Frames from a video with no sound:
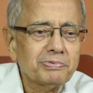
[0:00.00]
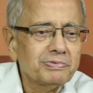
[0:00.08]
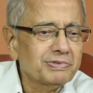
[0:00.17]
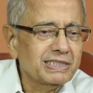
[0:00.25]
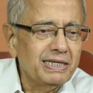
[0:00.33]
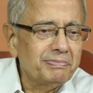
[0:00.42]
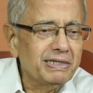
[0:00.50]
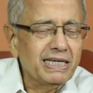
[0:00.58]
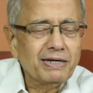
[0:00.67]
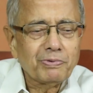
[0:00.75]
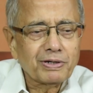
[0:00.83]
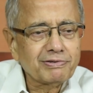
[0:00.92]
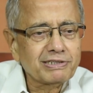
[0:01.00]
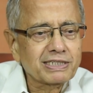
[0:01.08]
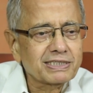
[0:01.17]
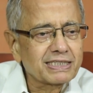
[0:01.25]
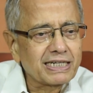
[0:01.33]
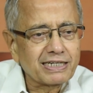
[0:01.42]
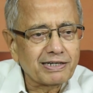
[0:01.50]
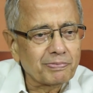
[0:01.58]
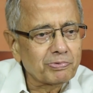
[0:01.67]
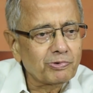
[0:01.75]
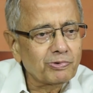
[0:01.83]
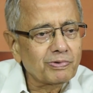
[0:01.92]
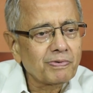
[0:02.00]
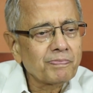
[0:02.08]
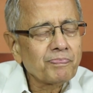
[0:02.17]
to CMDA, whatever it is, get it approved,